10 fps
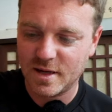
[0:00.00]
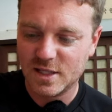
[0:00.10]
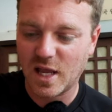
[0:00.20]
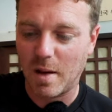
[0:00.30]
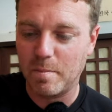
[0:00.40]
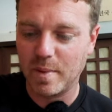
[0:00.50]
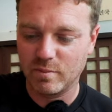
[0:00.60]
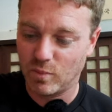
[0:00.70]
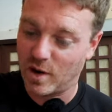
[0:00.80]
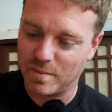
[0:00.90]
Let's get,
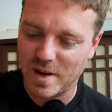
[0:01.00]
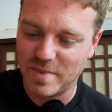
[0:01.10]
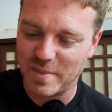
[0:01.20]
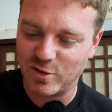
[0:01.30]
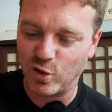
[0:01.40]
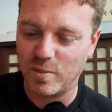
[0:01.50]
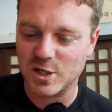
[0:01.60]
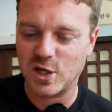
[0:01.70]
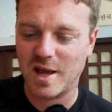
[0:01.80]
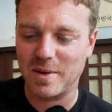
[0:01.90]
a, well, maybe a bit too
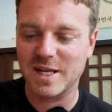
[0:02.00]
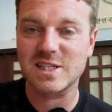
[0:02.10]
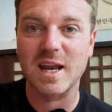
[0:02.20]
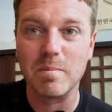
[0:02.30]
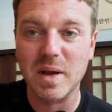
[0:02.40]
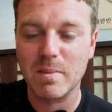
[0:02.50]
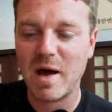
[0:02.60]
much there, but let's get a big